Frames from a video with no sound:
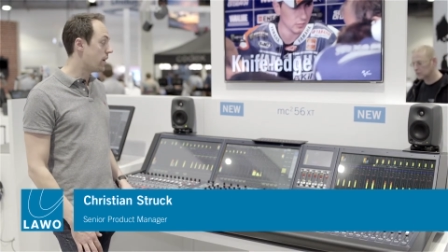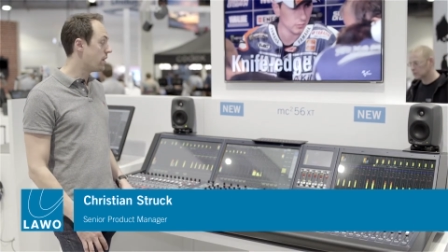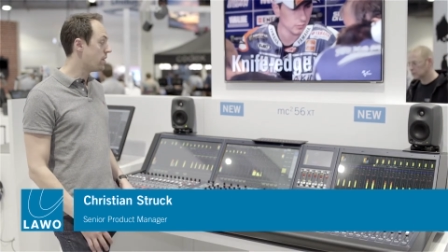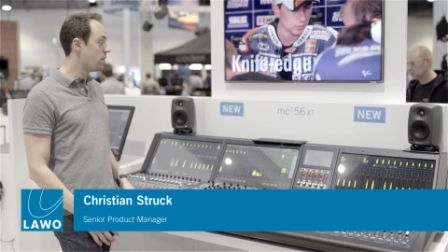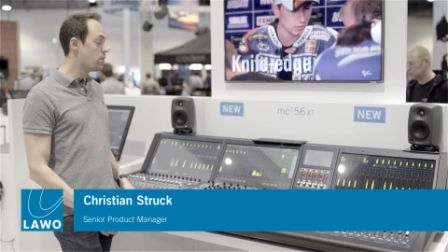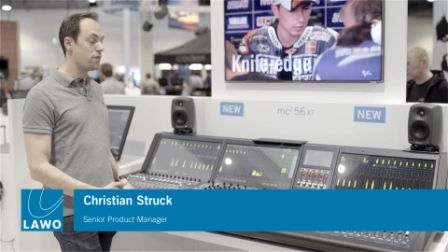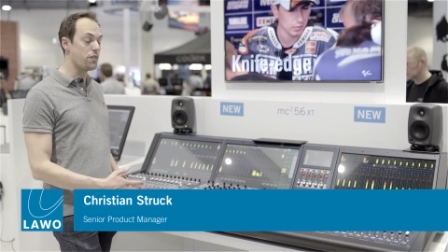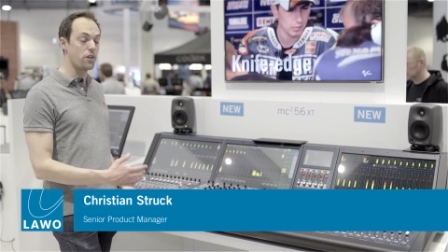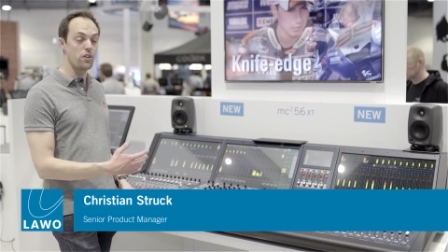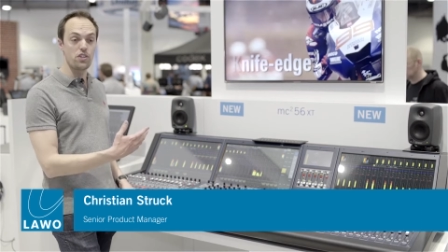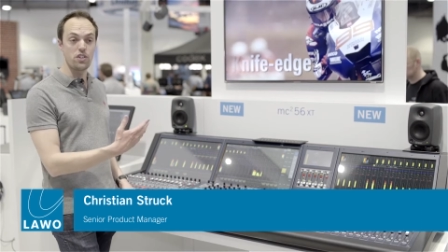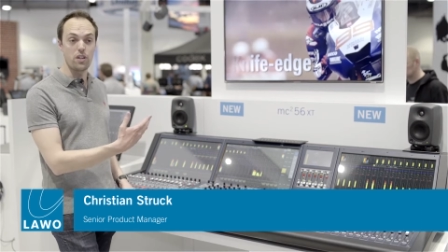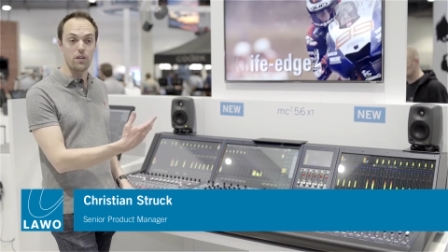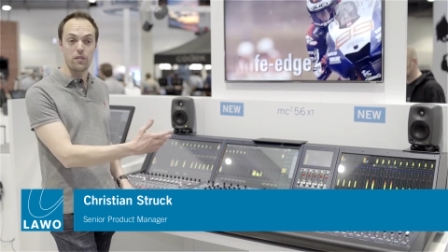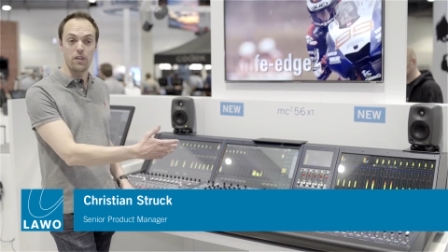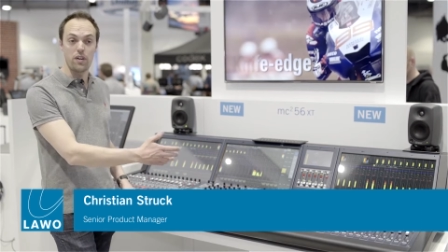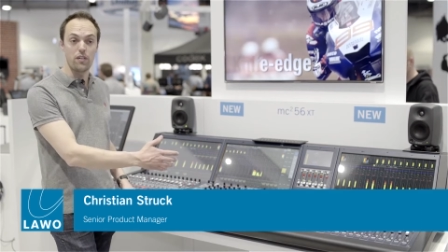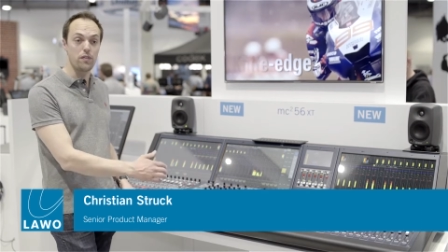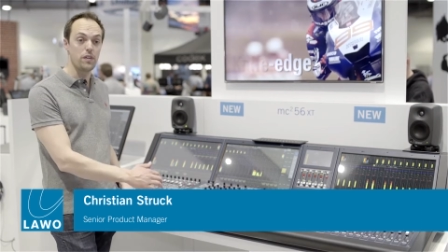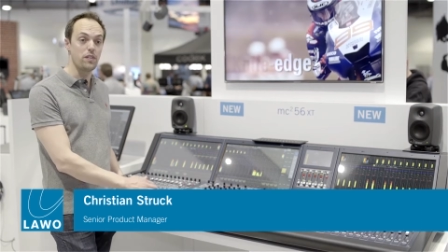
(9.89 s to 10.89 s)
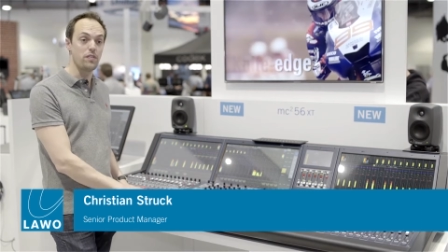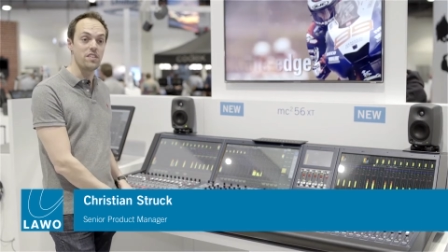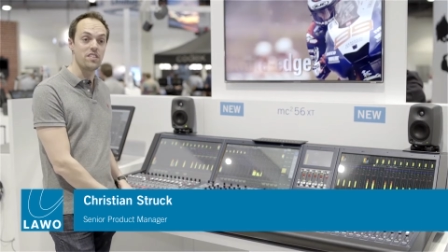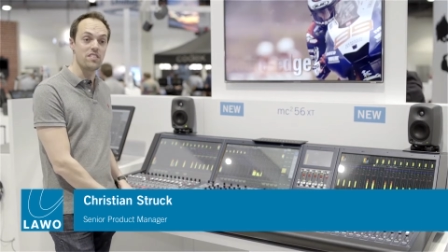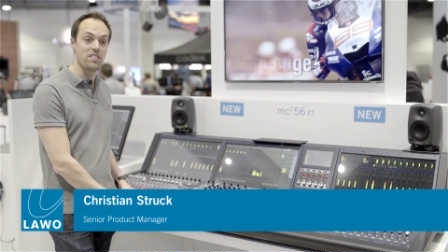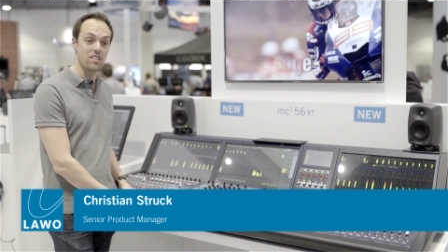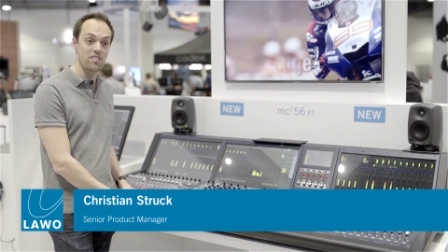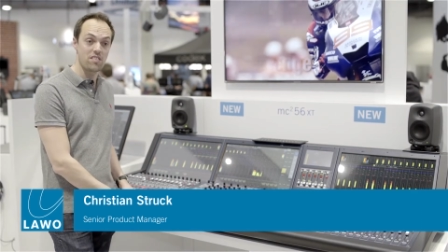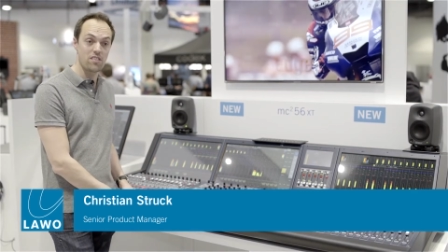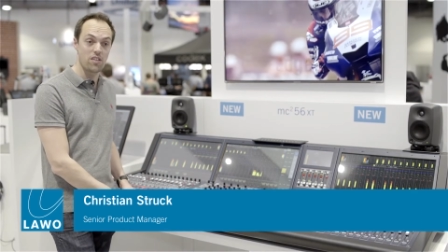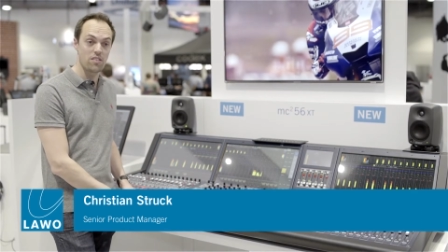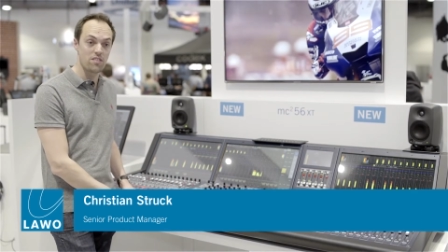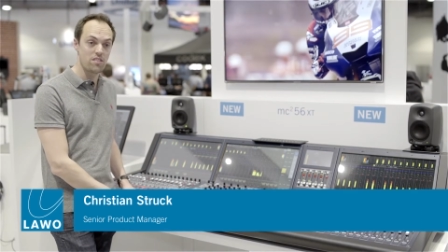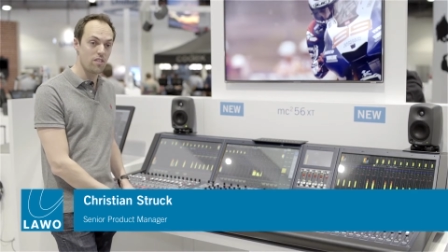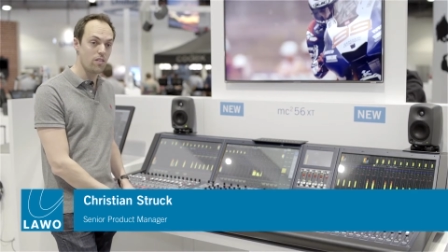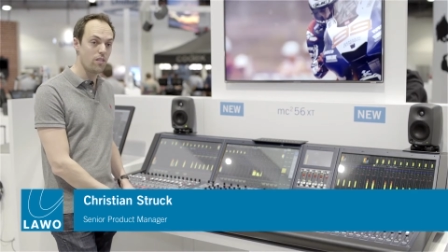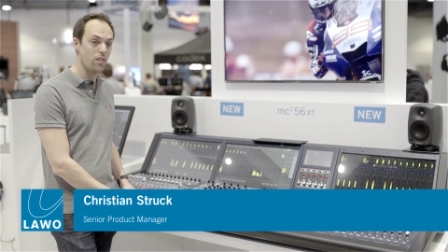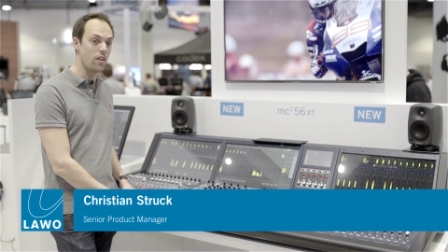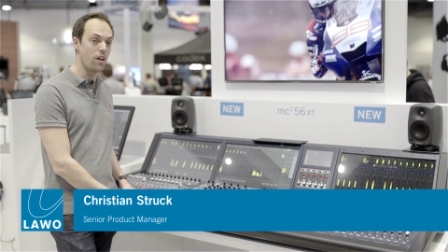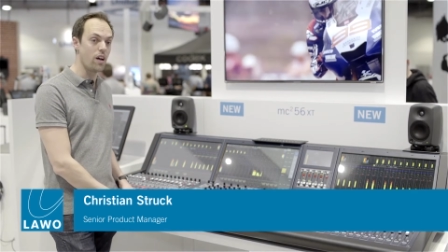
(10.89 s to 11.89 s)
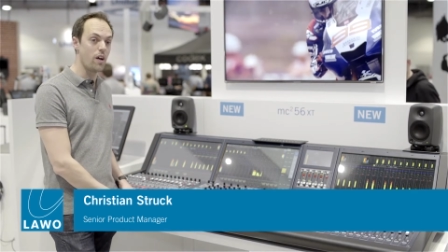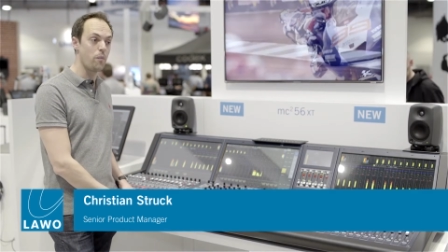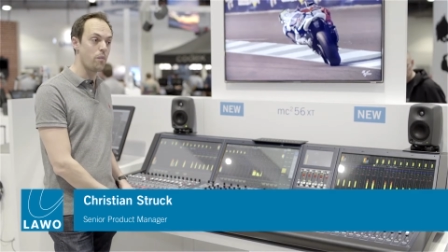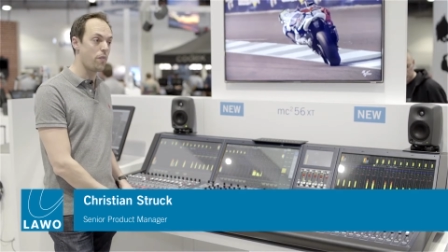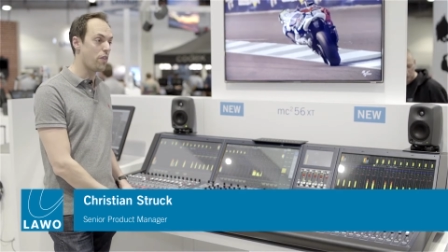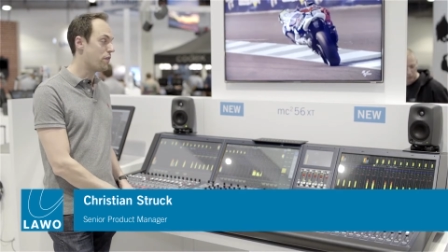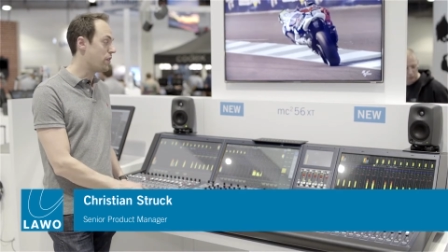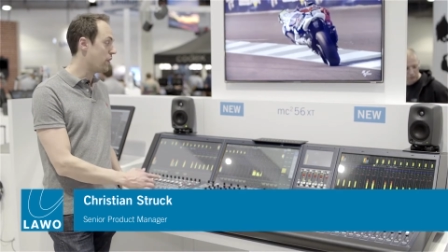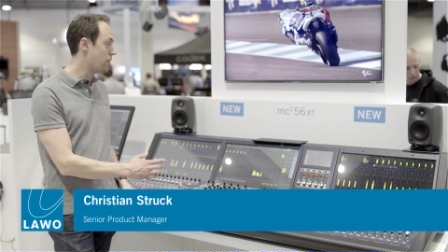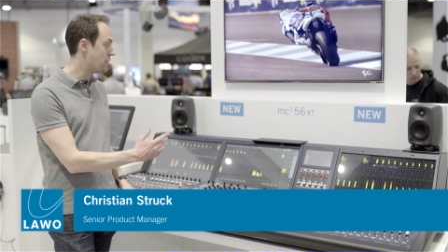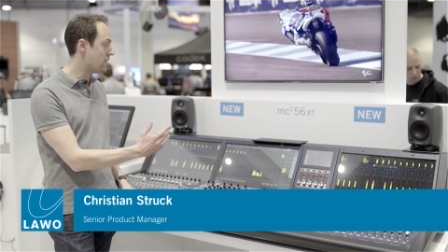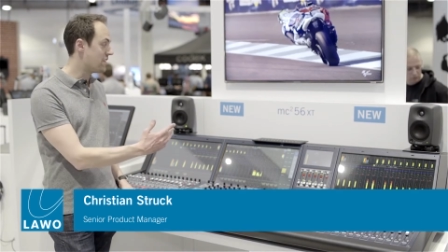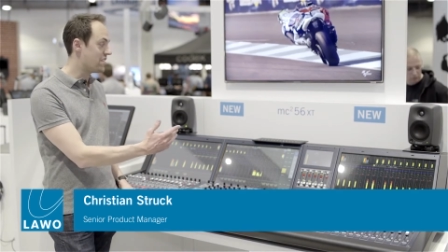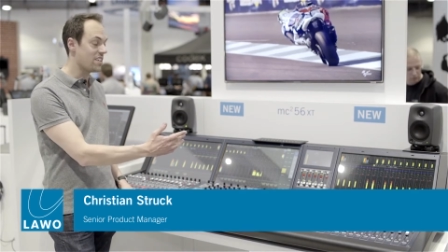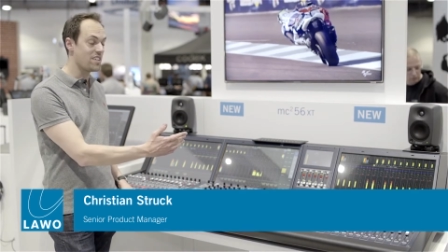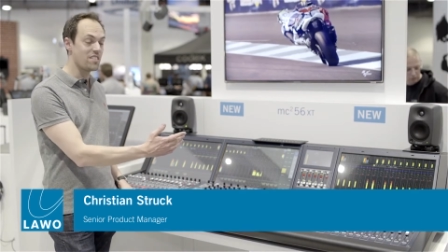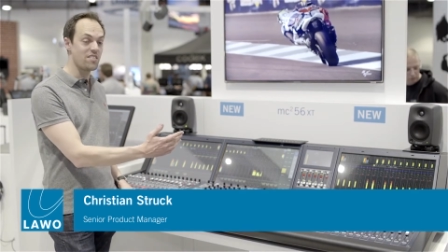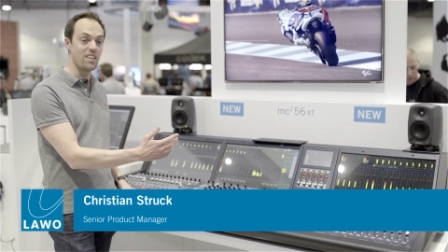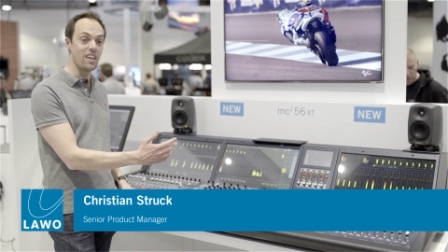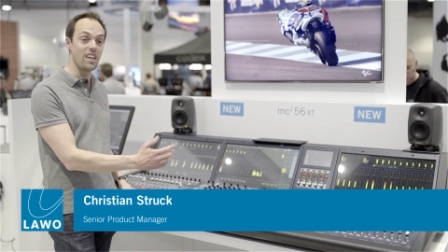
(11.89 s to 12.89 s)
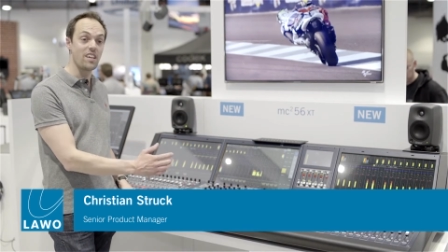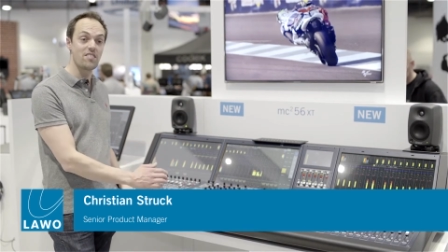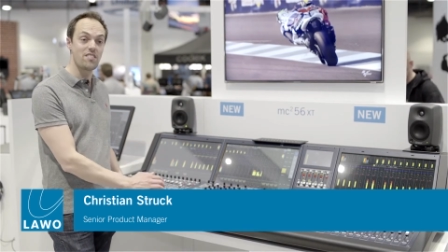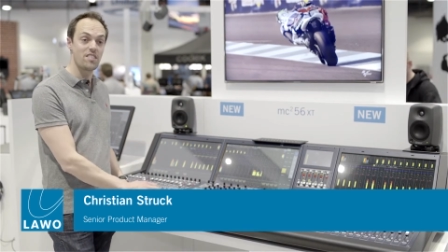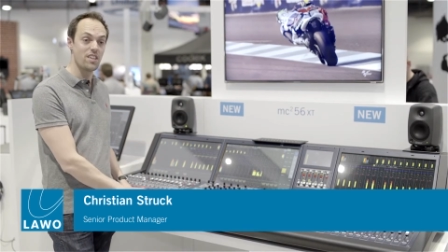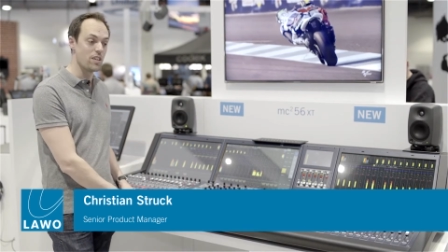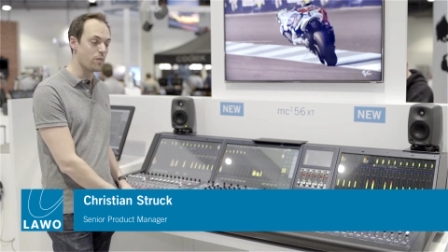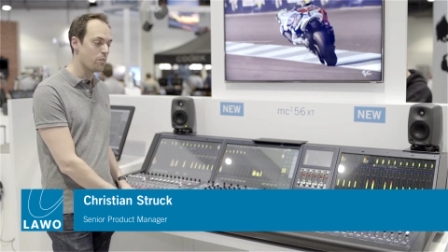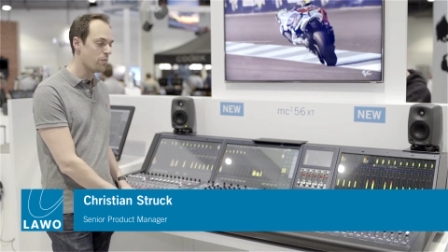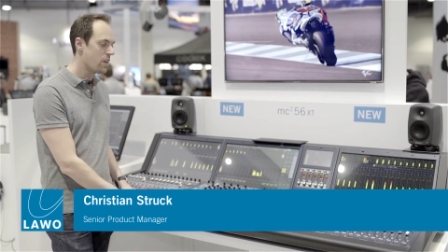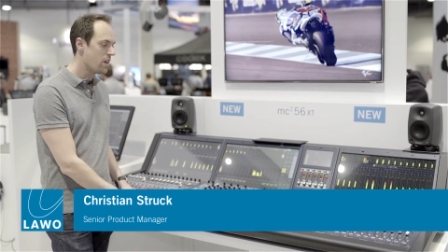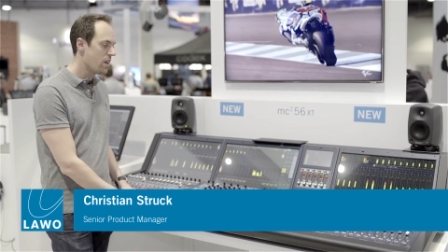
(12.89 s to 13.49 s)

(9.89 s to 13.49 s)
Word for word: a new version of our 56 console, um, the 56 XT.